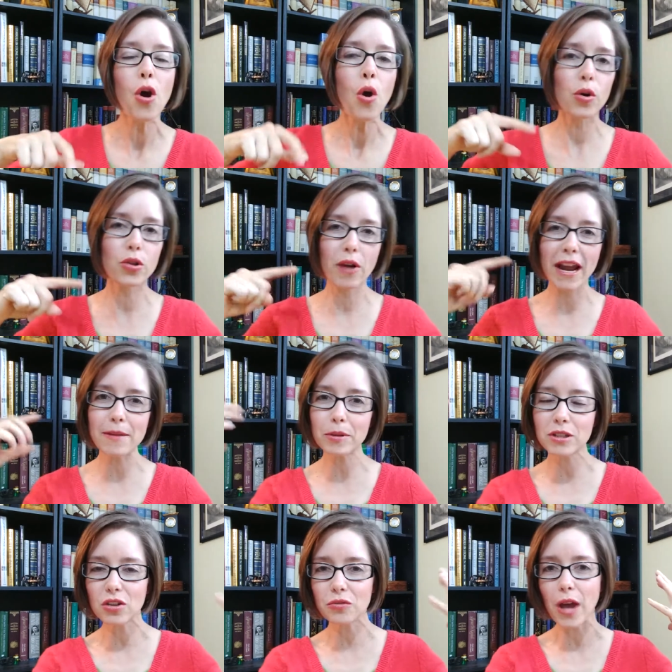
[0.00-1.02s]
or they're
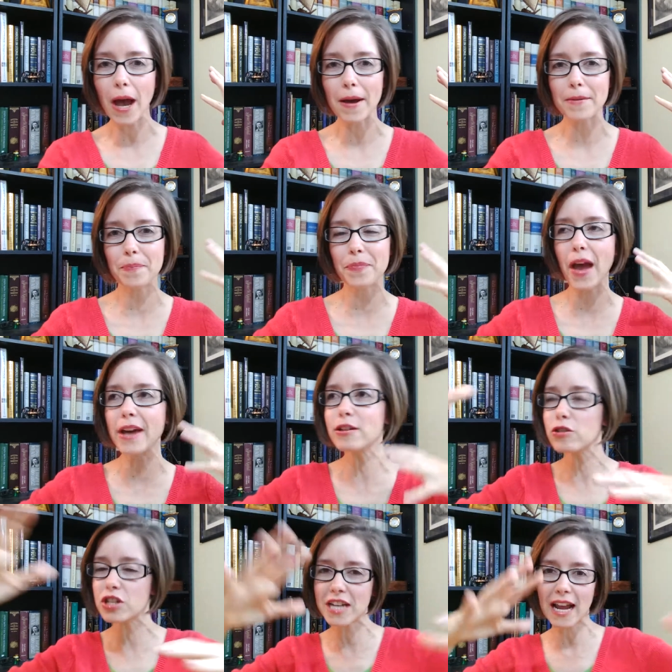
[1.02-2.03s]
able to uh,
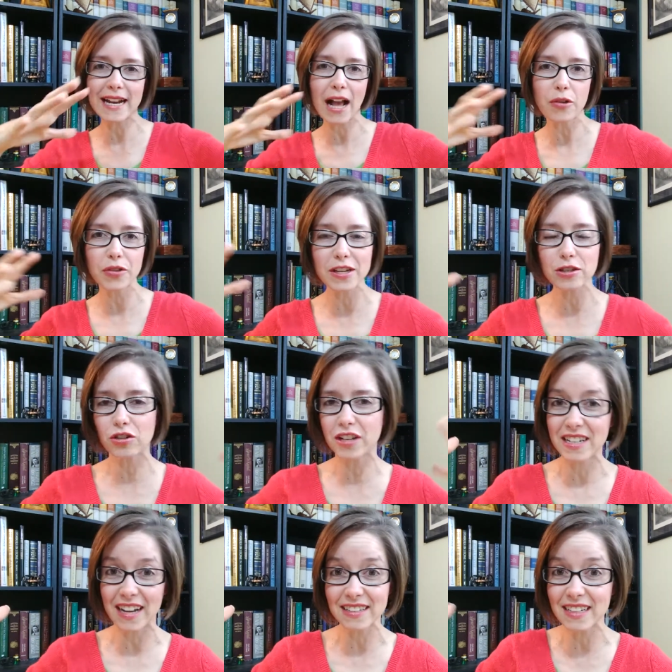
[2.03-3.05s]
understand how things are
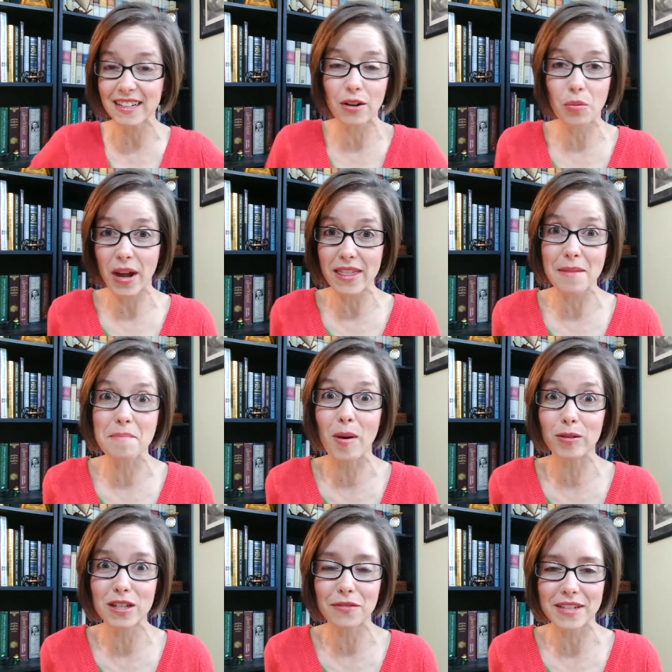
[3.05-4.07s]
connected in a way that
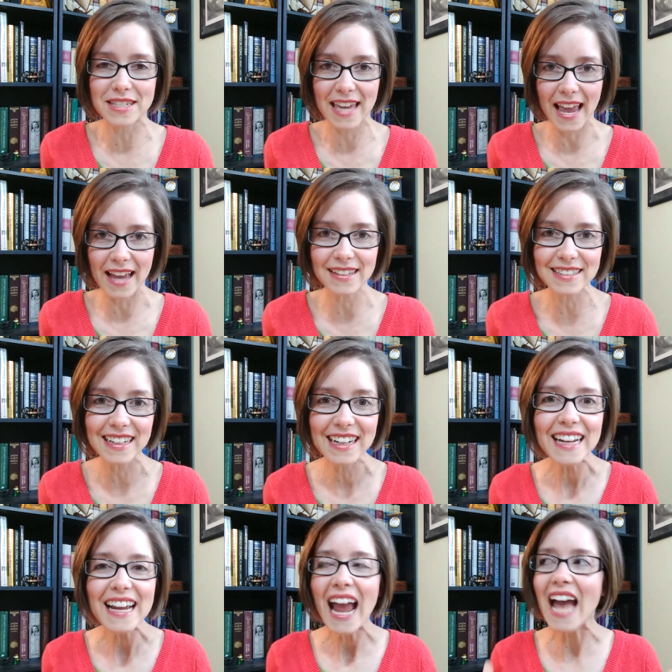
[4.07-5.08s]
most of us can't.
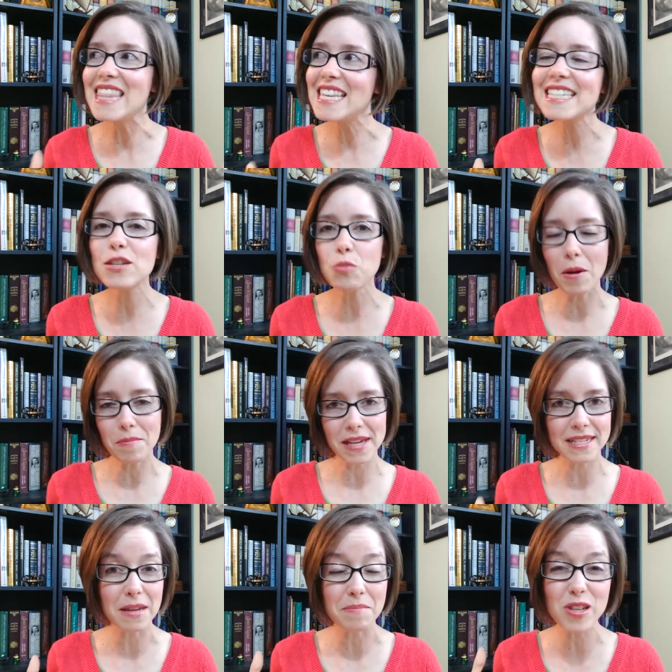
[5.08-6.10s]
And this is what
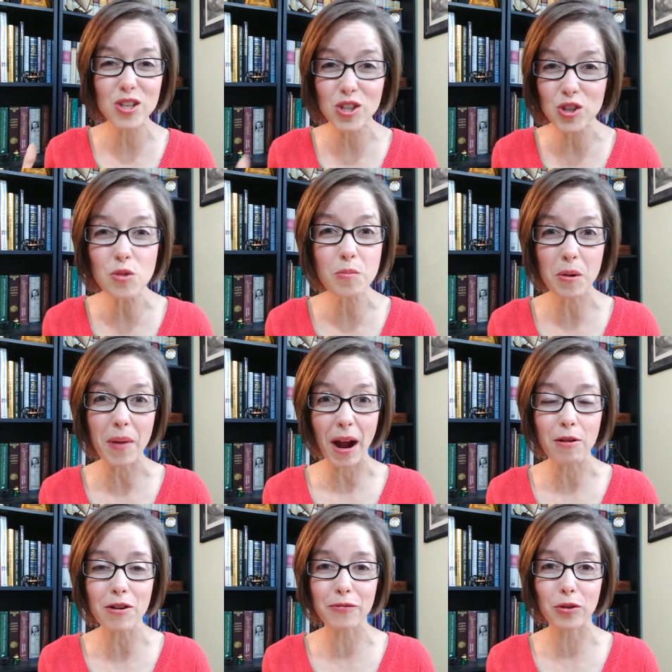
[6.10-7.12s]
makes them super
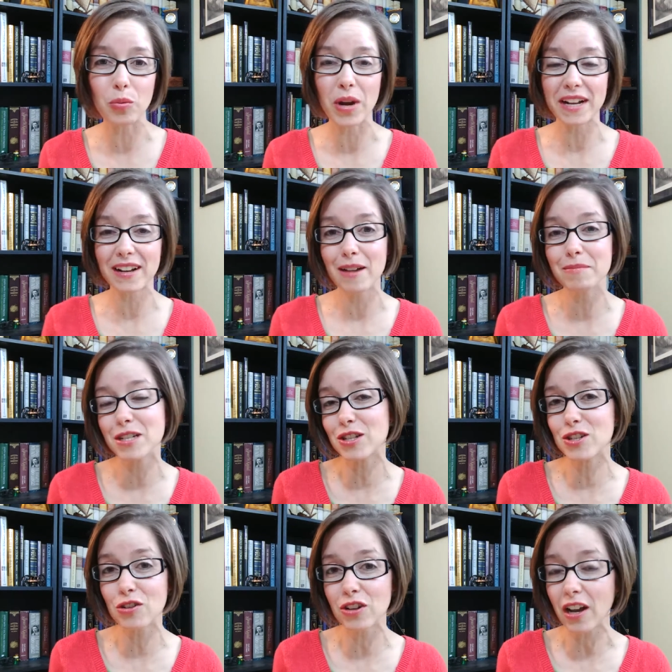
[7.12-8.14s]
powerful when it comes to
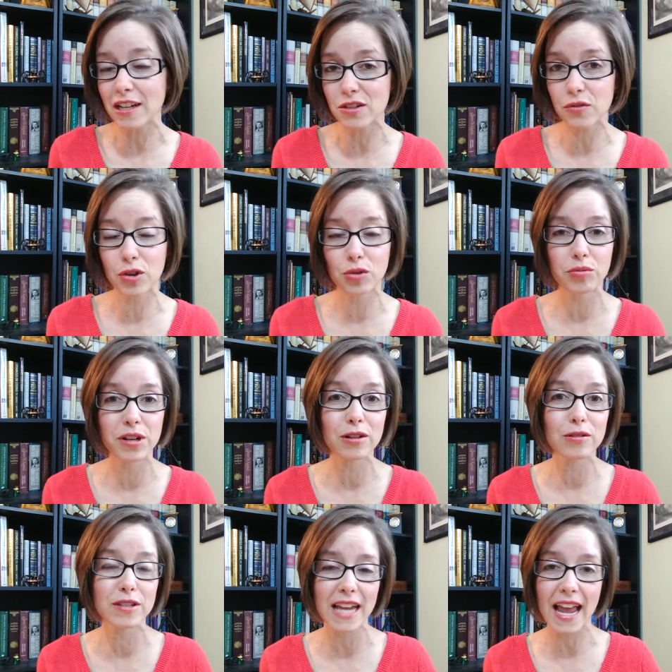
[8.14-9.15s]
certain kinds of
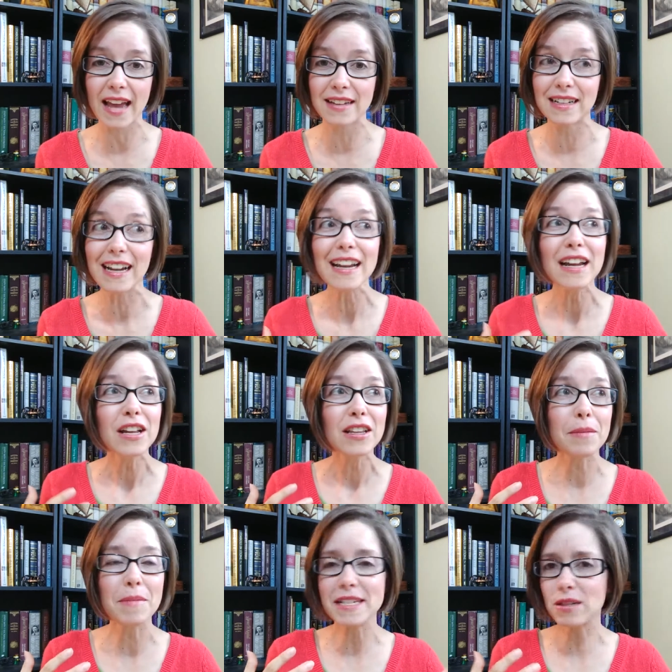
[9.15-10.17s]
careers, and
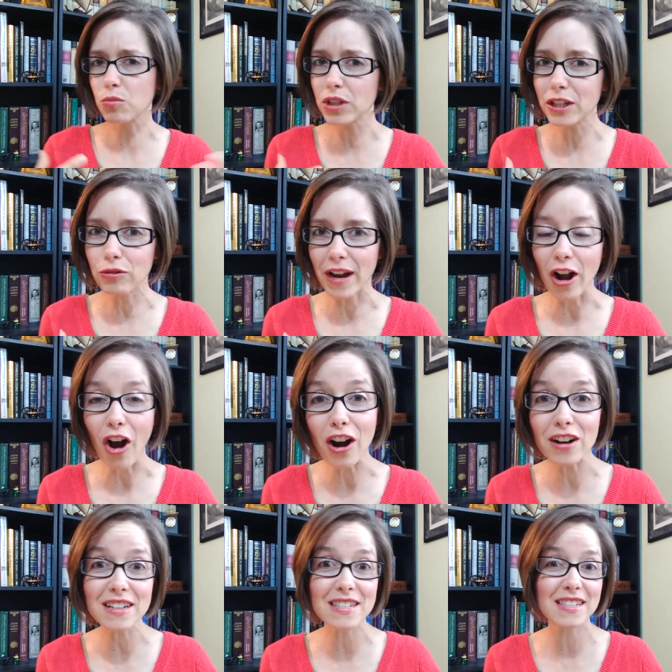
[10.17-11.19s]
it makes them really great
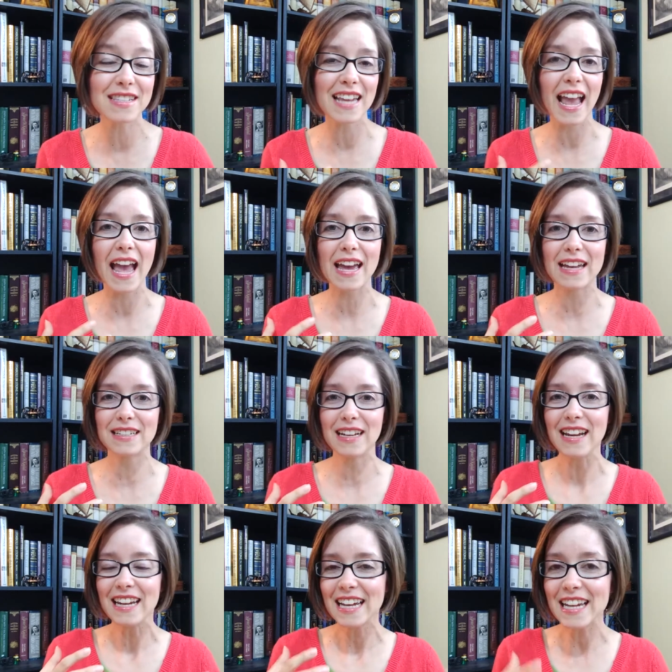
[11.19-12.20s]
artists and
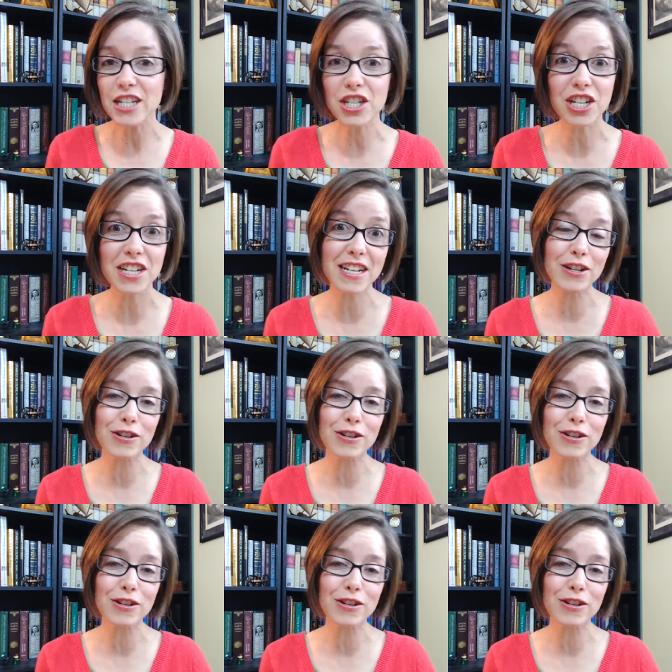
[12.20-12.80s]
engineers